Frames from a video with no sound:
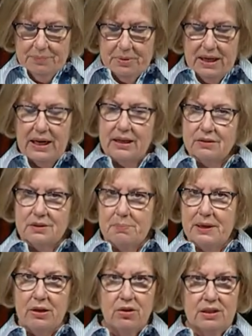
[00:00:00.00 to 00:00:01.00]
But Hannah's
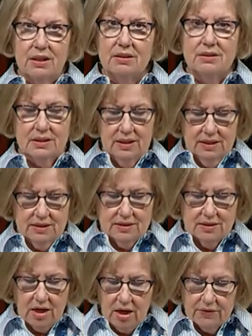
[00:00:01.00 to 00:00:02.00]
barrenness is
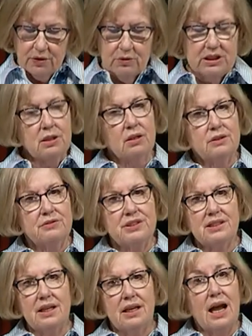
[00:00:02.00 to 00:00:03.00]
not the result of
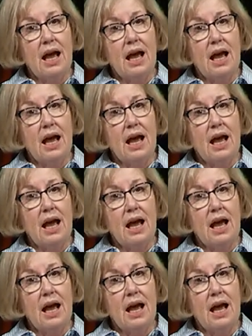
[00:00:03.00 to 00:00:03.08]
sin.